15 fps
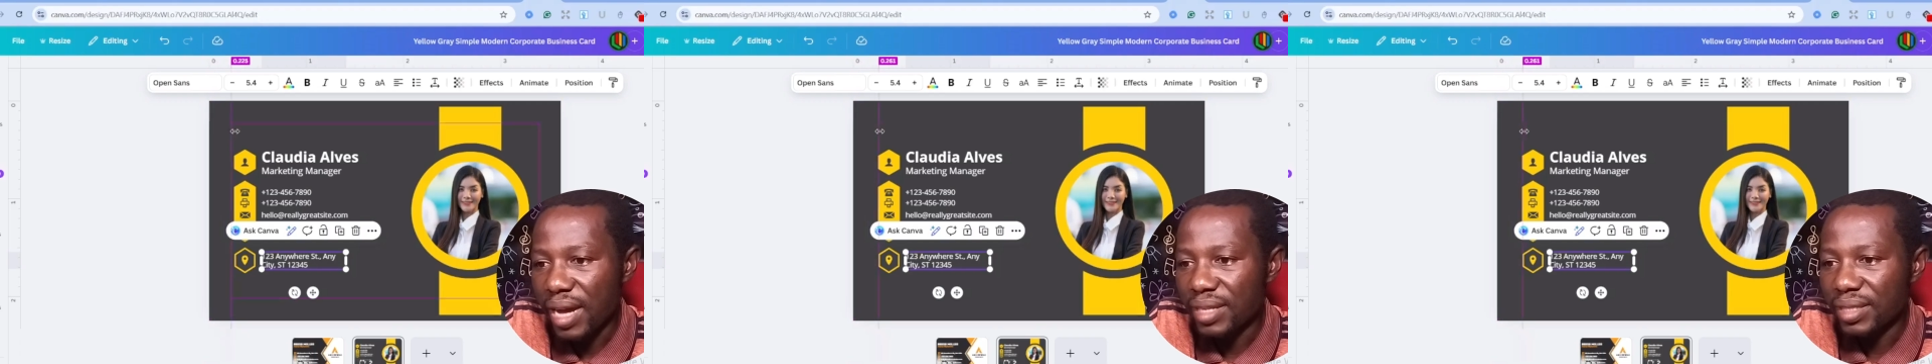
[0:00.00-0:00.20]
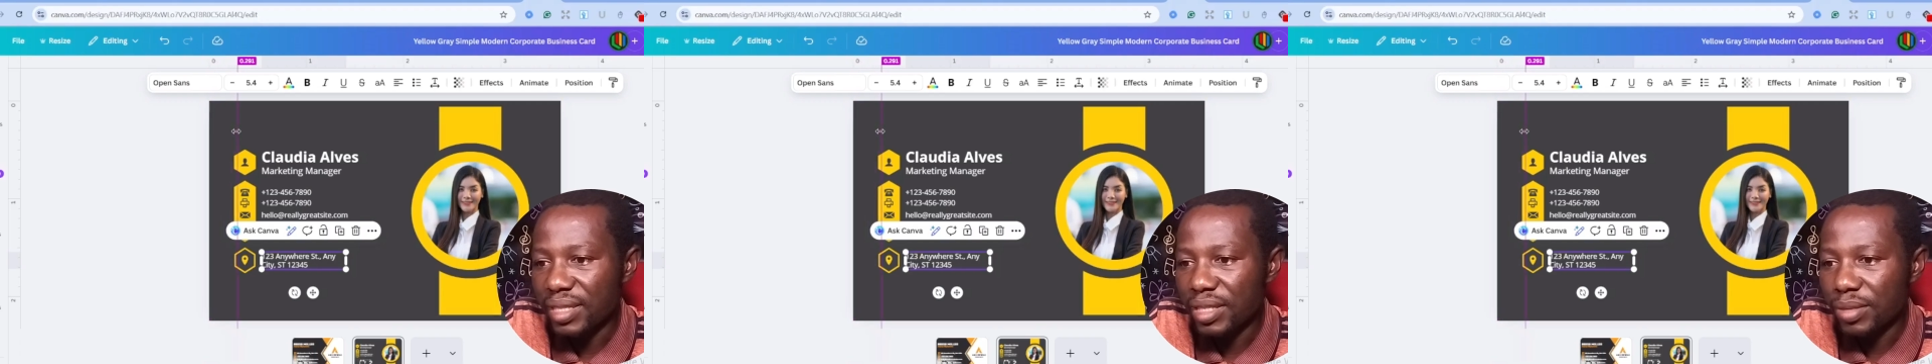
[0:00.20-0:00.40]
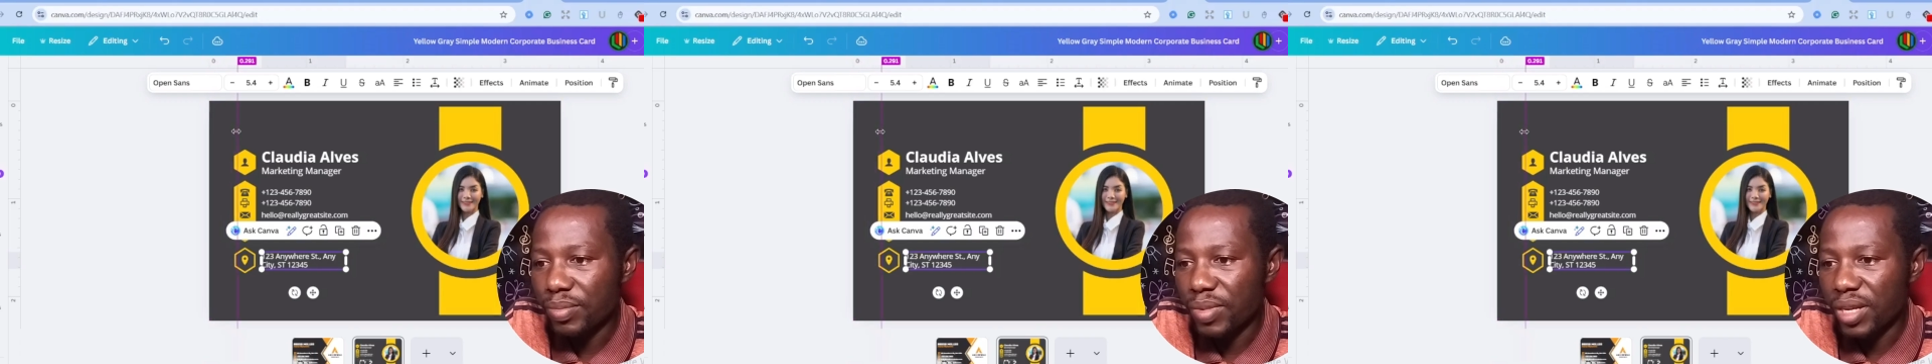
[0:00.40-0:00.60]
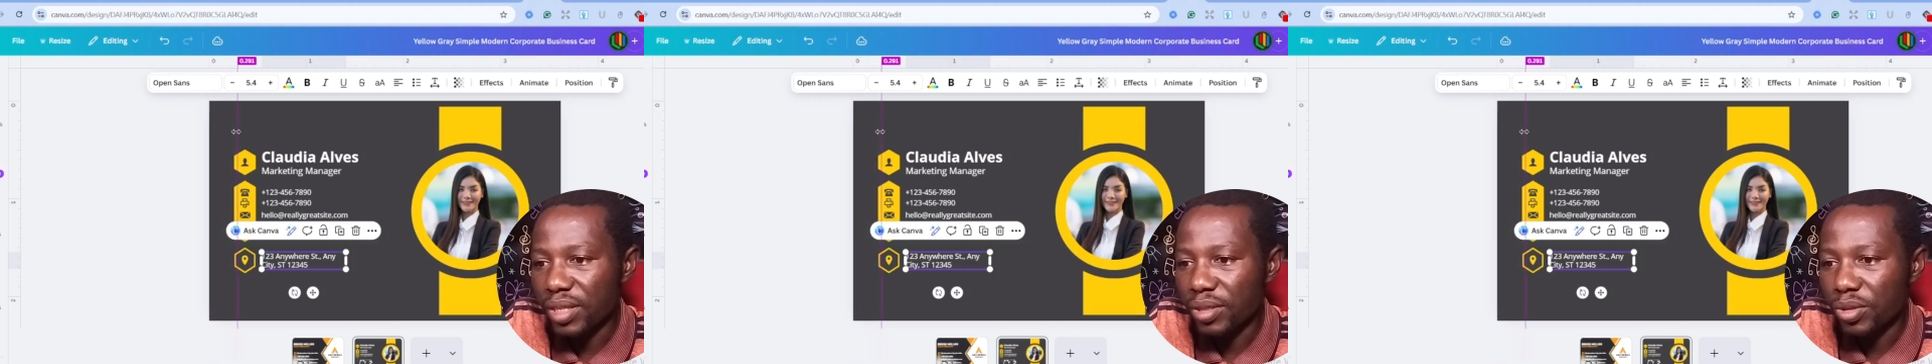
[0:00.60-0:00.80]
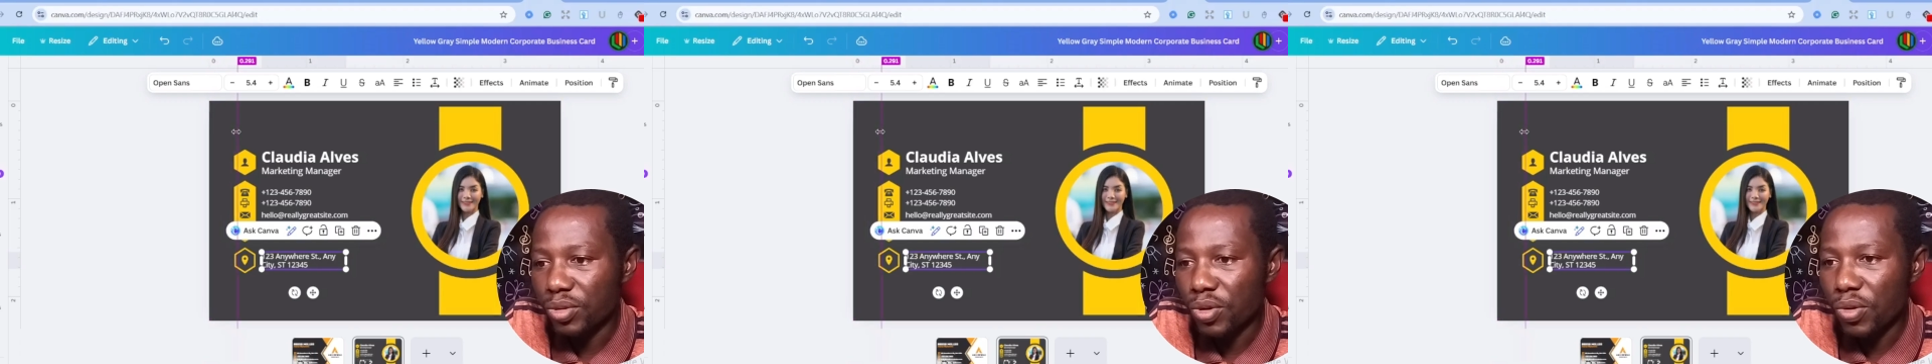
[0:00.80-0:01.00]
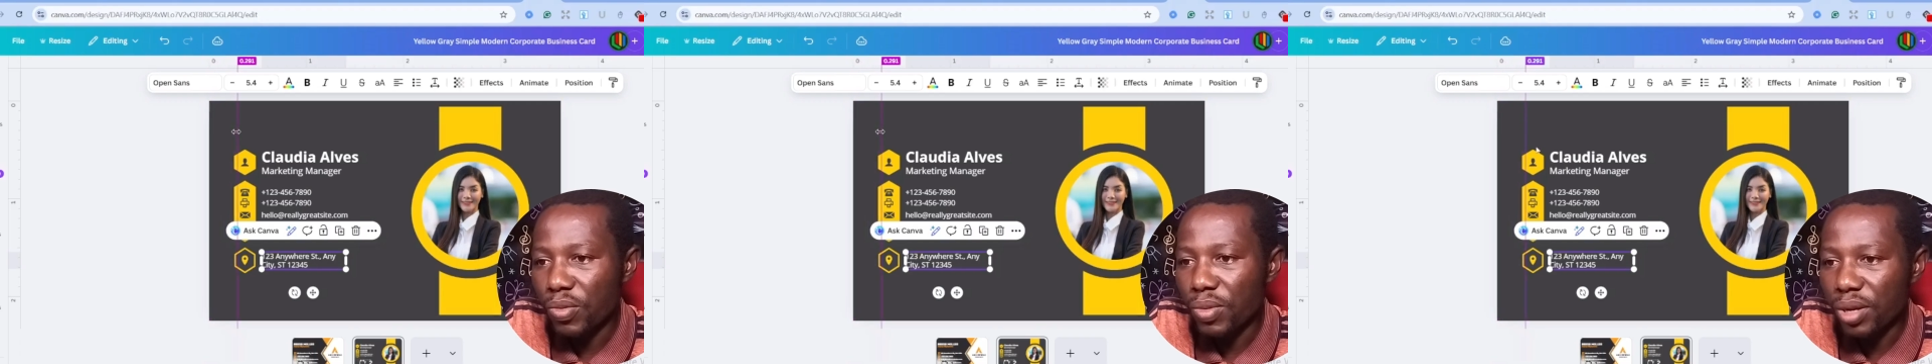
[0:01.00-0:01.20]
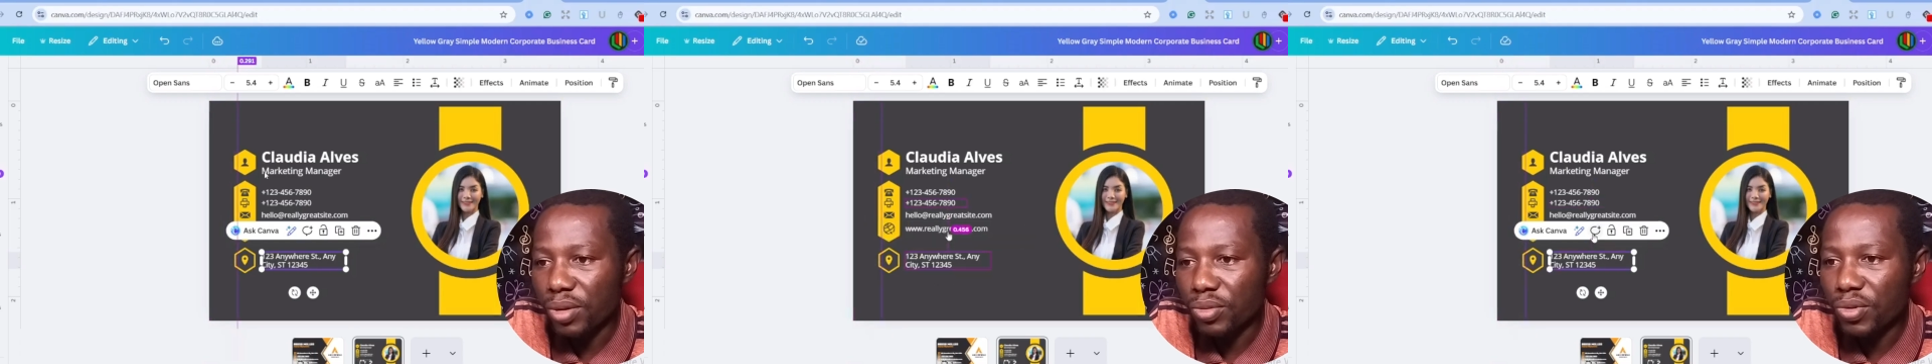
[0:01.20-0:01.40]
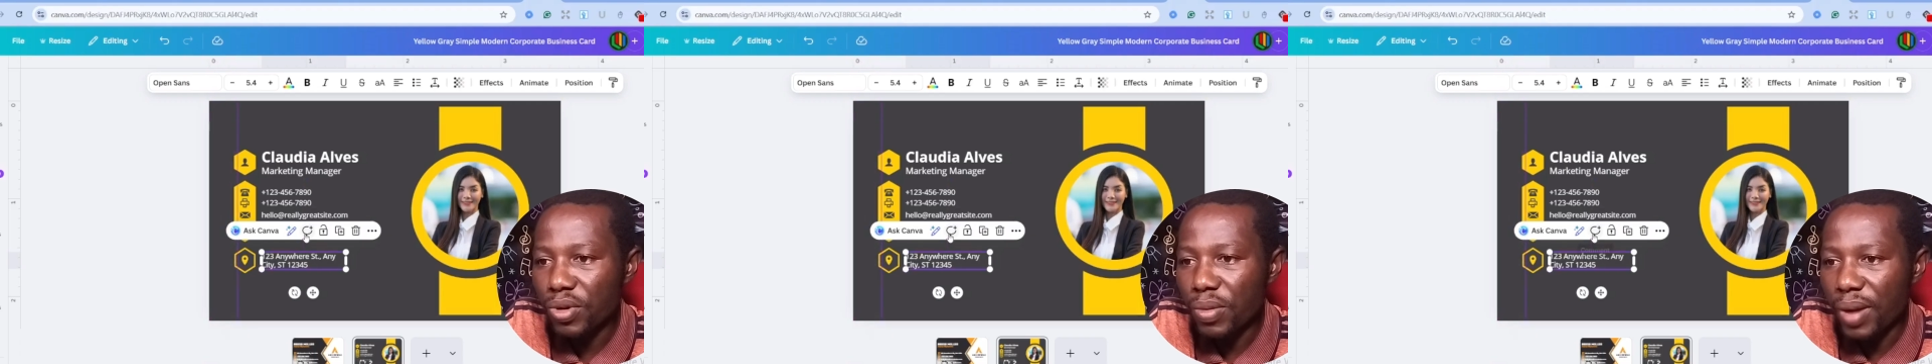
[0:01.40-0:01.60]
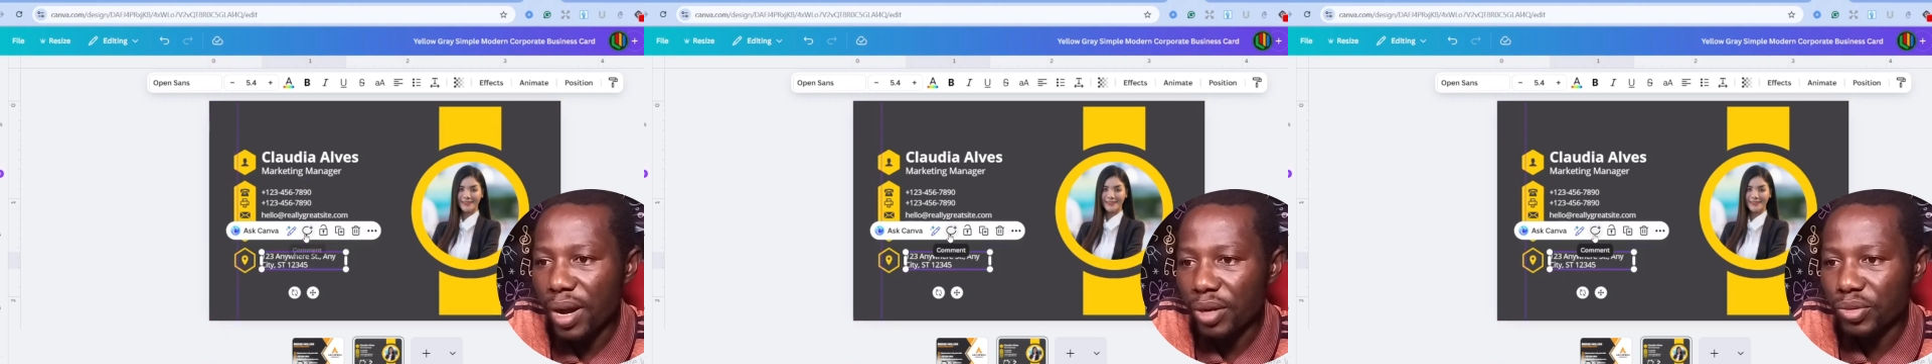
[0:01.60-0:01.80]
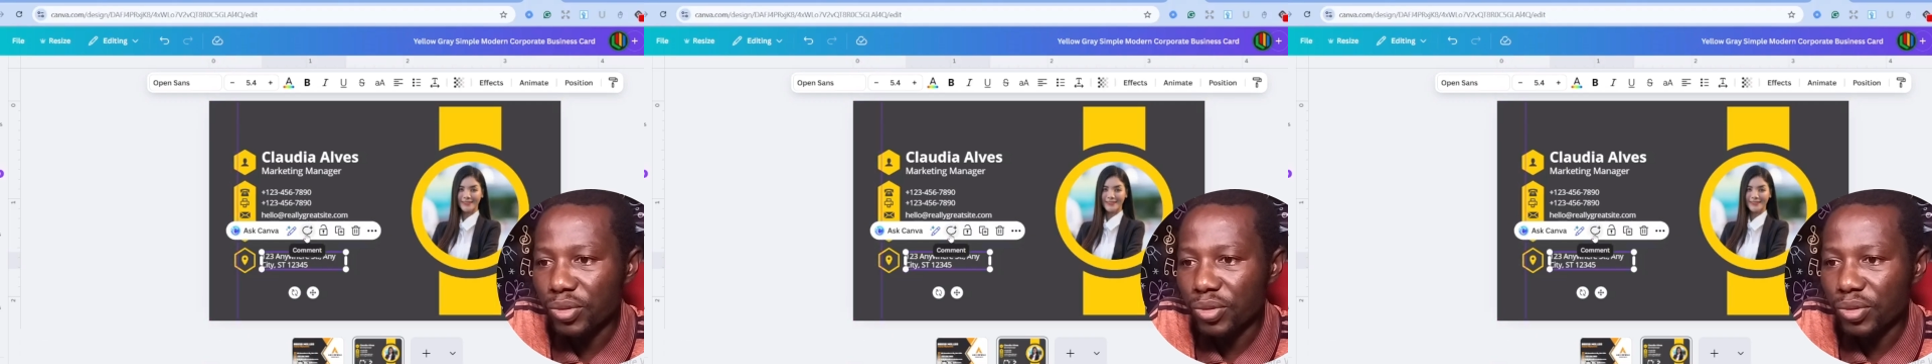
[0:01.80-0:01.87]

and this place. So when you go